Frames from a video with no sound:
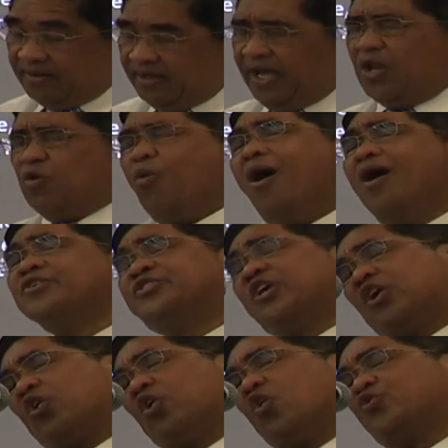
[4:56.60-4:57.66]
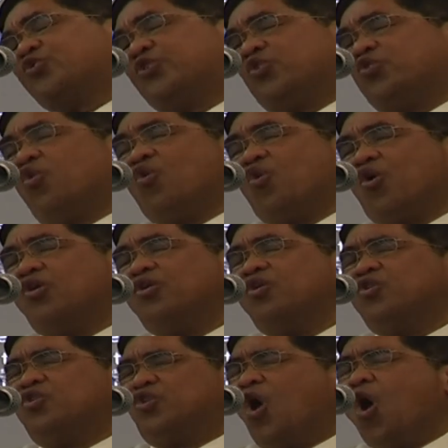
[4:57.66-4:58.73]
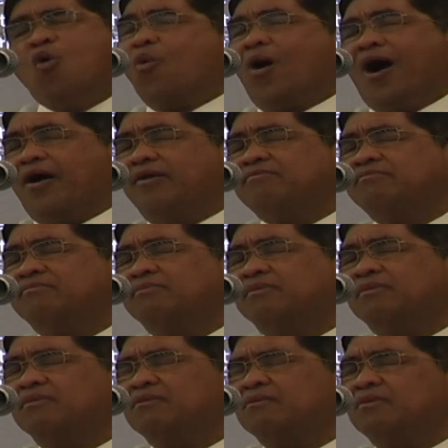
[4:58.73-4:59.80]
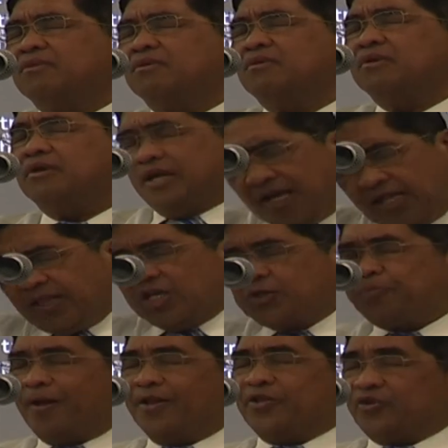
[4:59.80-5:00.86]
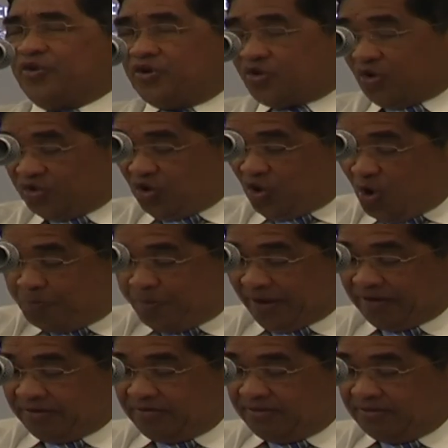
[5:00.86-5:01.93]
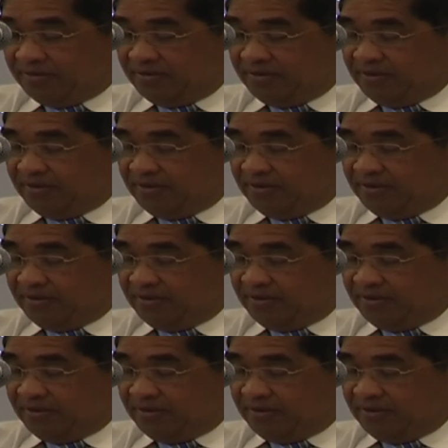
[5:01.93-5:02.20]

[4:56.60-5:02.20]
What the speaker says: And once he closed the door, no one in this planet could open.